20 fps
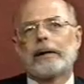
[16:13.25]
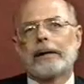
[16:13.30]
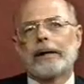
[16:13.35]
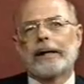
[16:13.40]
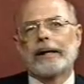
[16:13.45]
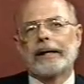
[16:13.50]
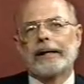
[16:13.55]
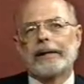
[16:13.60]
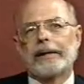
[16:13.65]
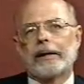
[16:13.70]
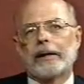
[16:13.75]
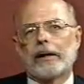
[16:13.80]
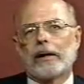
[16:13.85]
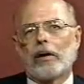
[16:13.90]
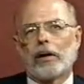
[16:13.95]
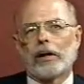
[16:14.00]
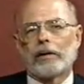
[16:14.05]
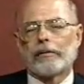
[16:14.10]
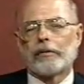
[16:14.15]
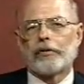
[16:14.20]
And
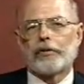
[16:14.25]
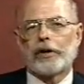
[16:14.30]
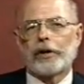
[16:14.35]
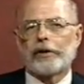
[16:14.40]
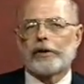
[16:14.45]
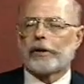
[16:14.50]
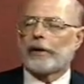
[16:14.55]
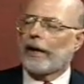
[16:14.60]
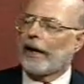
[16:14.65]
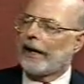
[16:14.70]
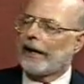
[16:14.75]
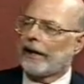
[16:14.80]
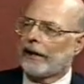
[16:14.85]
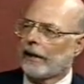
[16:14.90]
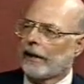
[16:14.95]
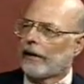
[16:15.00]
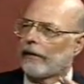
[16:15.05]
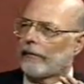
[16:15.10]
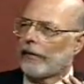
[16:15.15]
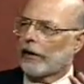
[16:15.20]
all of a sudden,
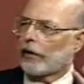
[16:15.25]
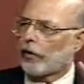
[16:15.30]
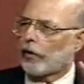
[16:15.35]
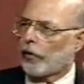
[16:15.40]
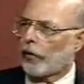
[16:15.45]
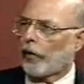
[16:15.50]
a